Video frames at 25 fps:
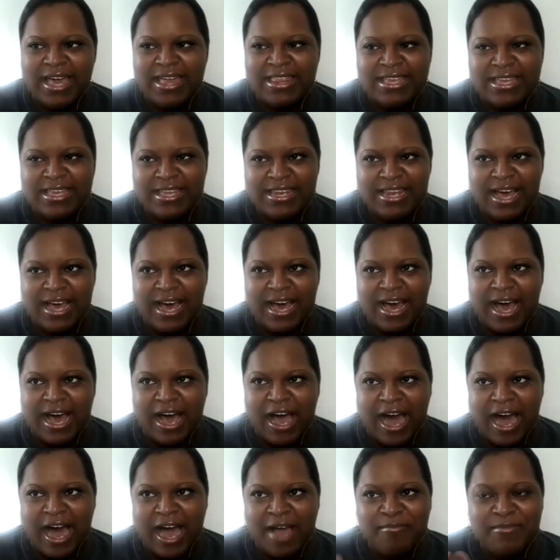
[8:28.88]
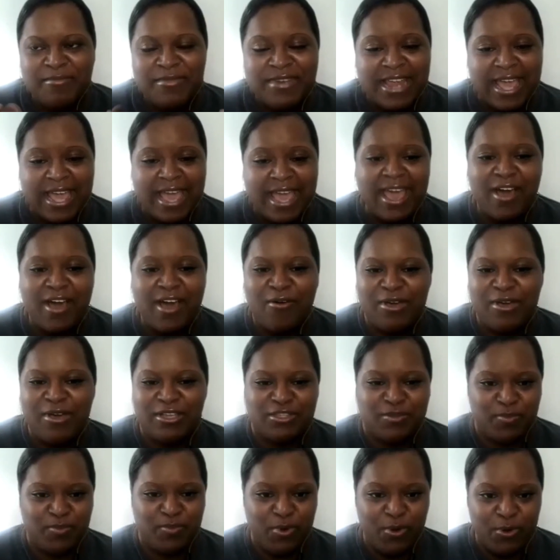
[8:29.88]
then I'm now
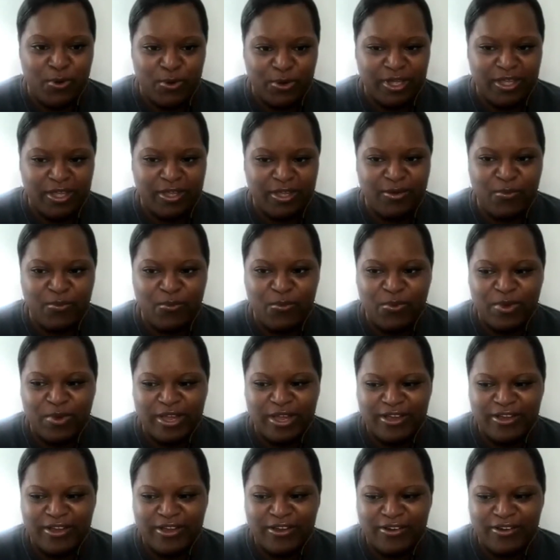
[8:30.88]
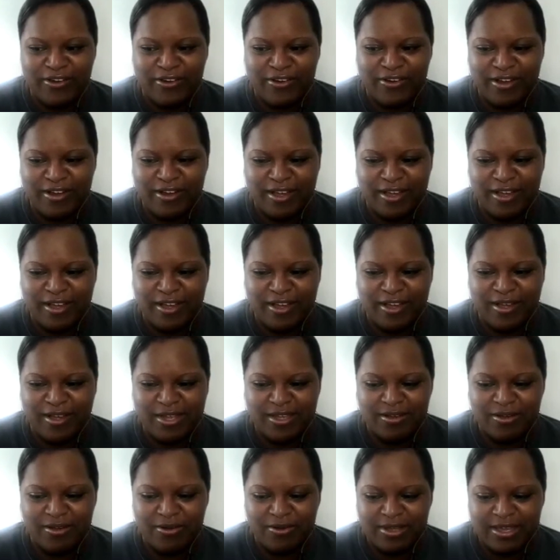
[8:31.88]
at the point where
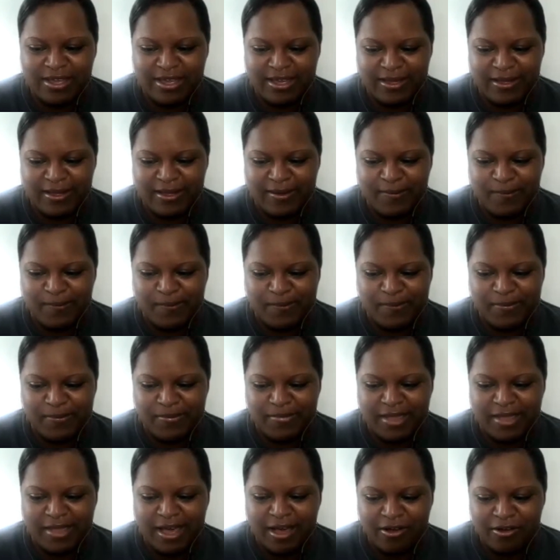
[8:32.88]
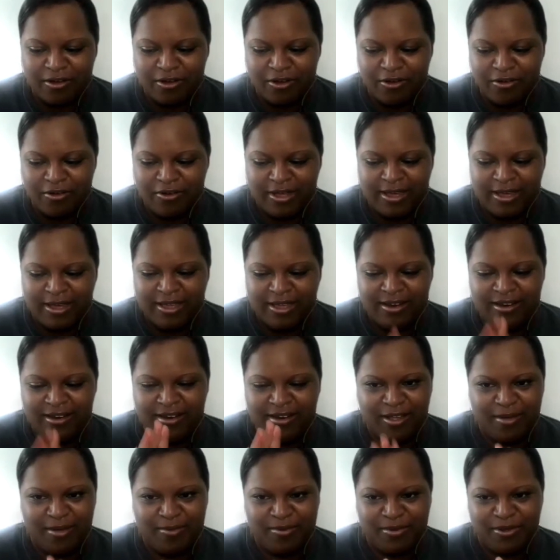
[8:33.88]
I'm like, okay, I'll go ahead
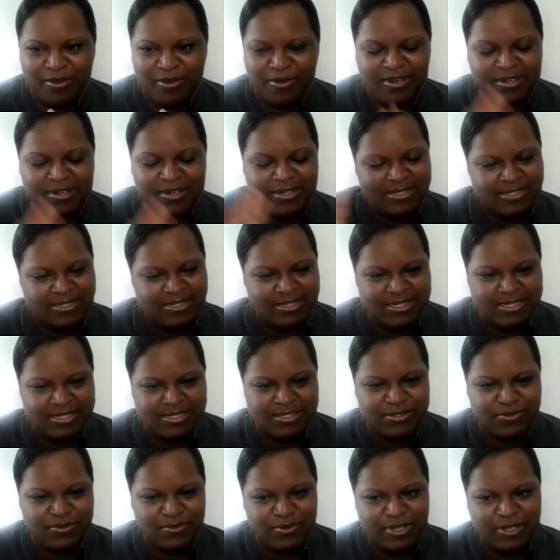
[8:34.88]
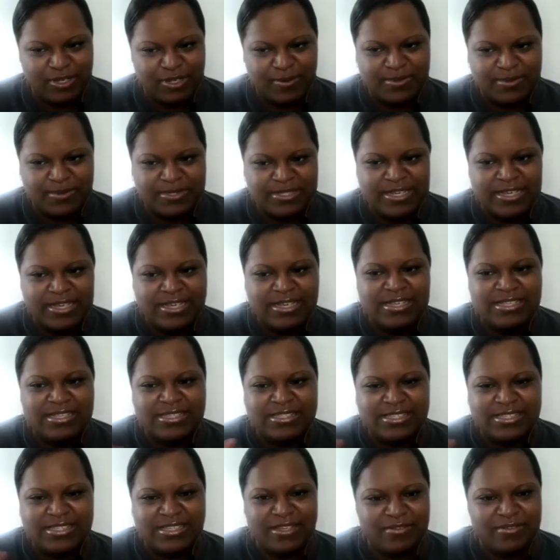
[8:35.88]
and upload it into Descript,
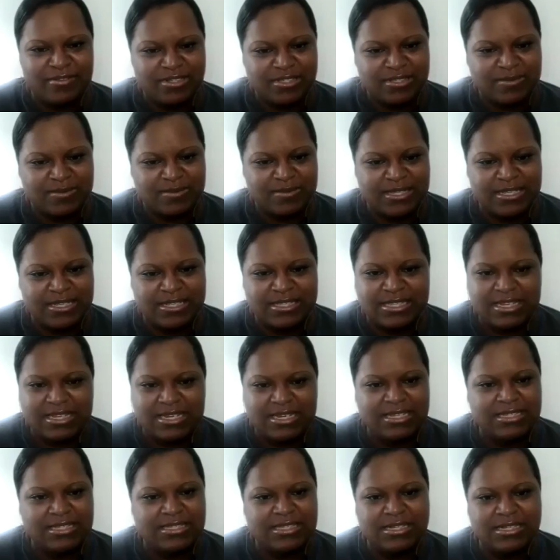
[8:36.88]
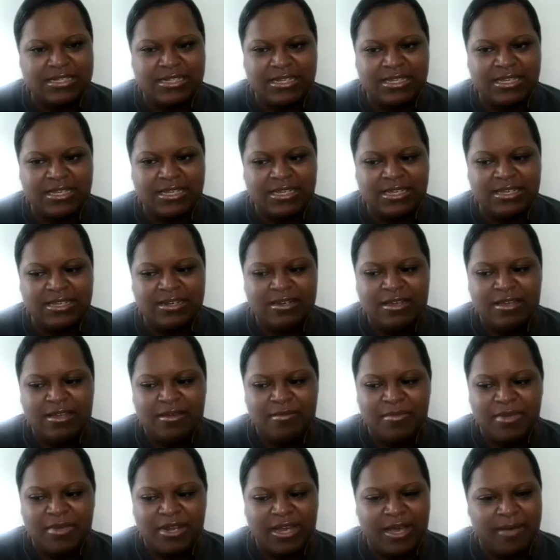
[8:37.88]
see if there's some things that I need to clean,
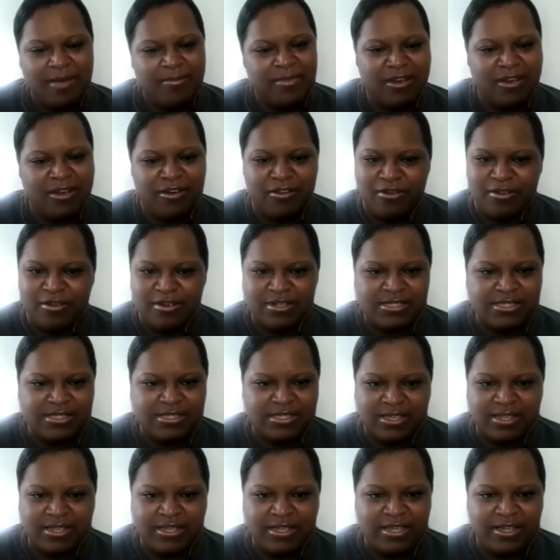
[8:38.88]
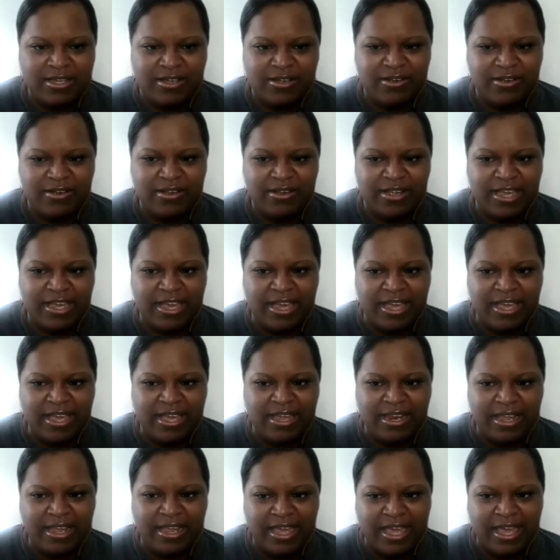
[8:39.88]
but I'm not going to sit here
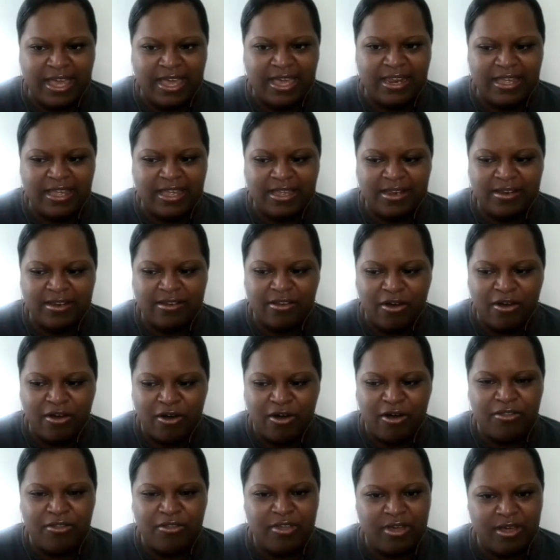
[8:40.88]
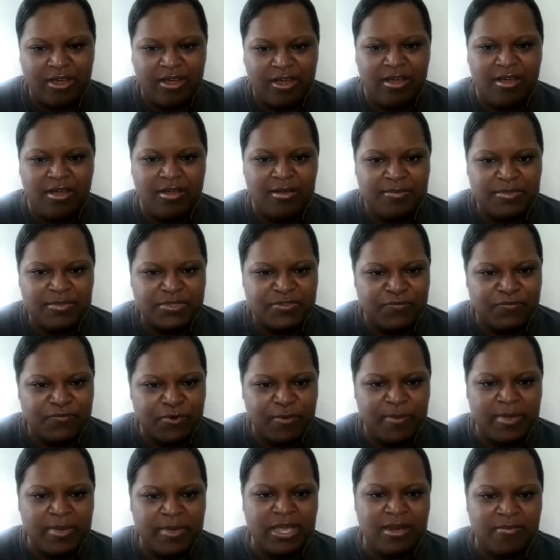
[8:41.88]
and edit all the
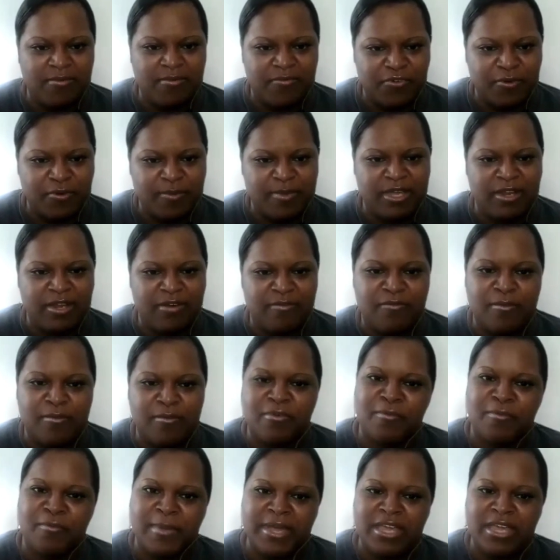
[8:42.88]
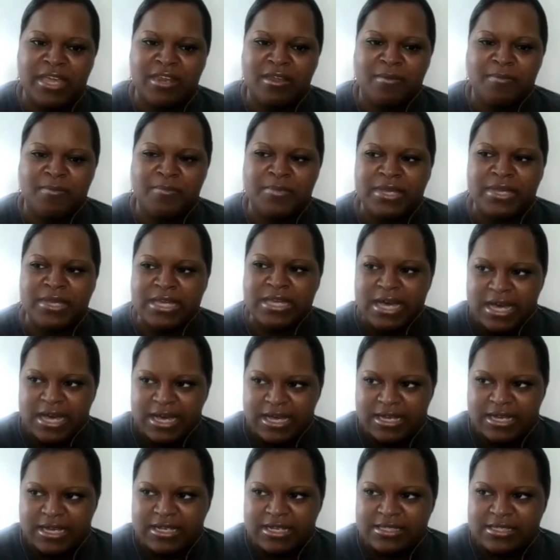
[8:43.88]
verbatim,
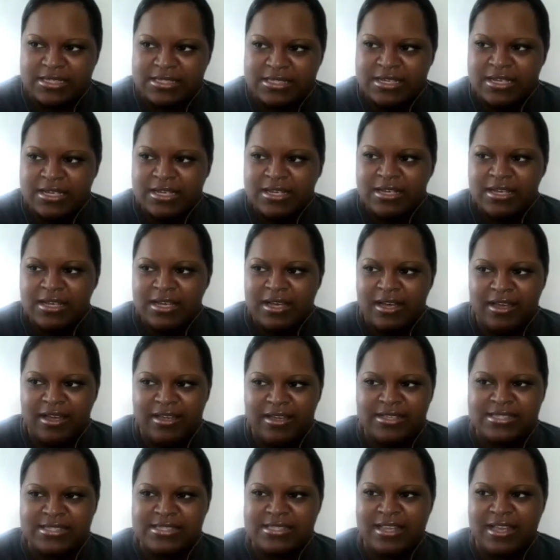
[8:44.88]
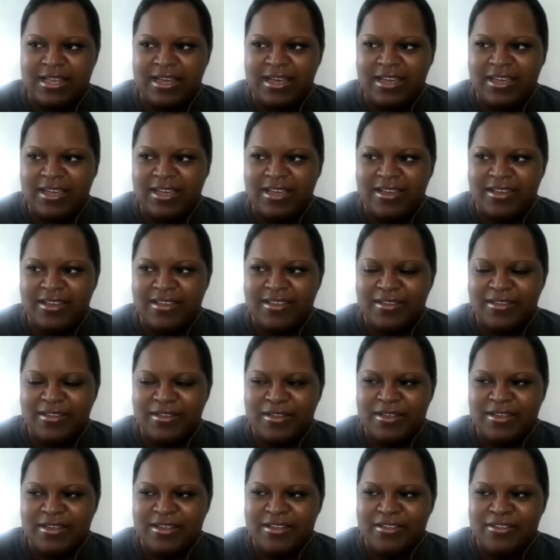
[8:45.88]
because it's like,
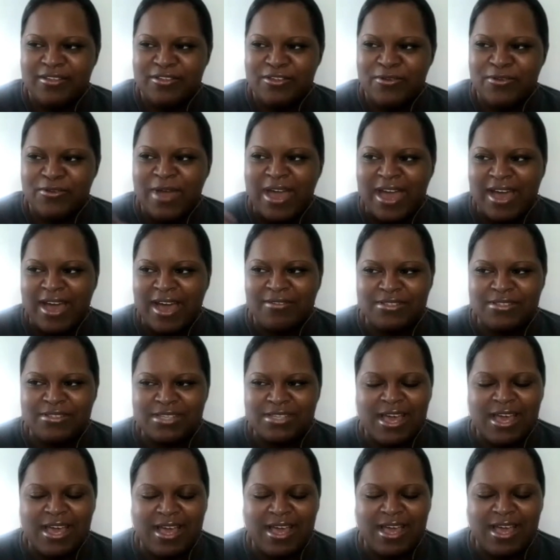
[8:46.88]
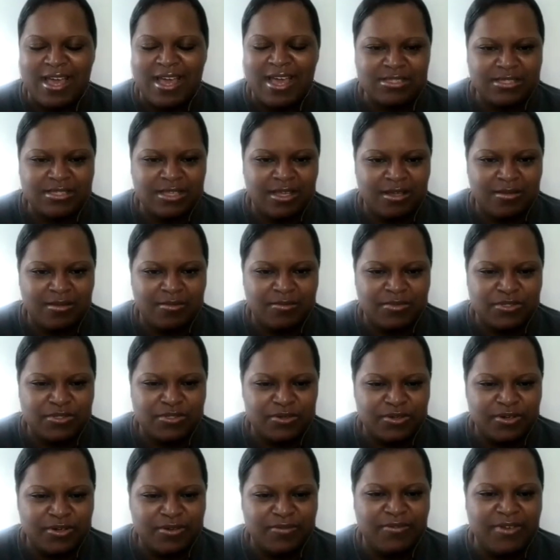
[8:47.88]
you have to have
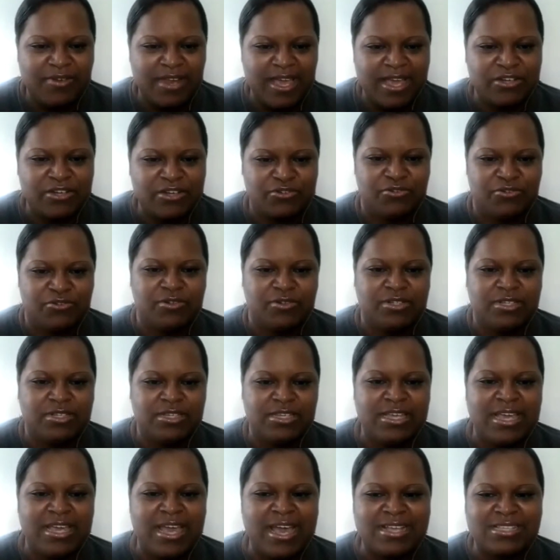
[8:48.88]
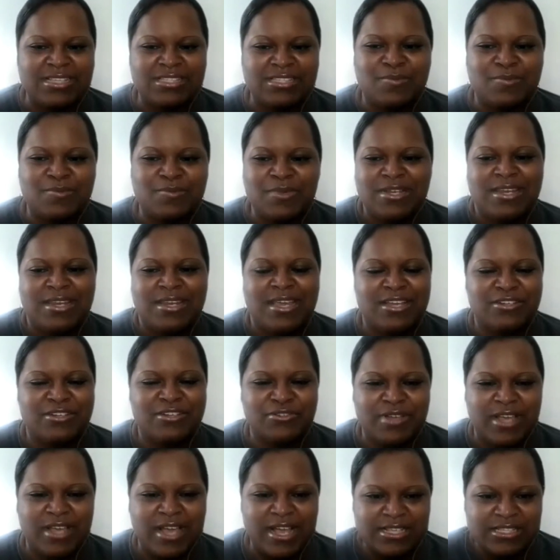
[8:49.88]
some sort of natural. It has to be
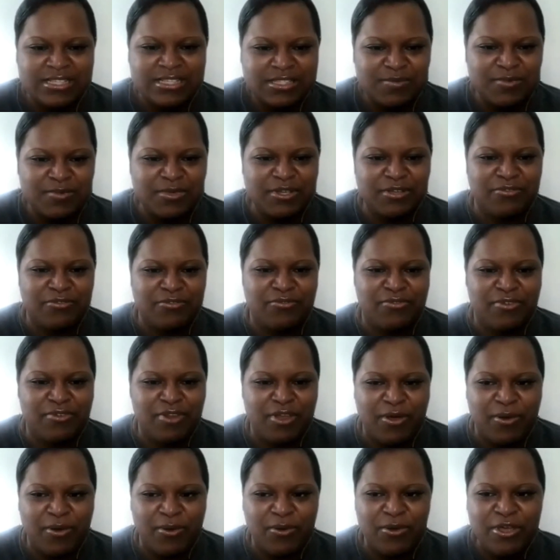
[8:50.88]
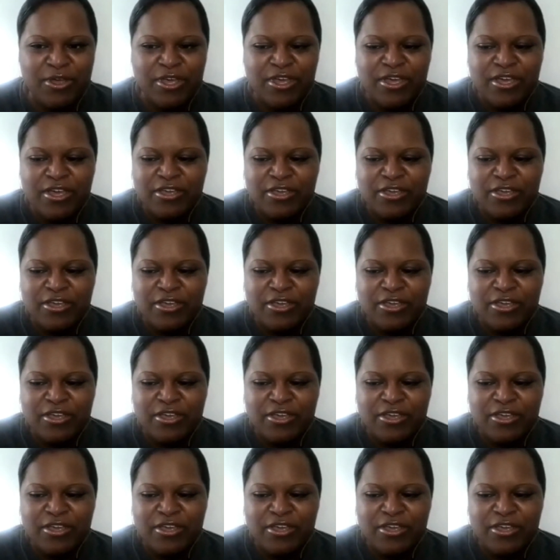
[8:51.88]
natural. It has to be a flow.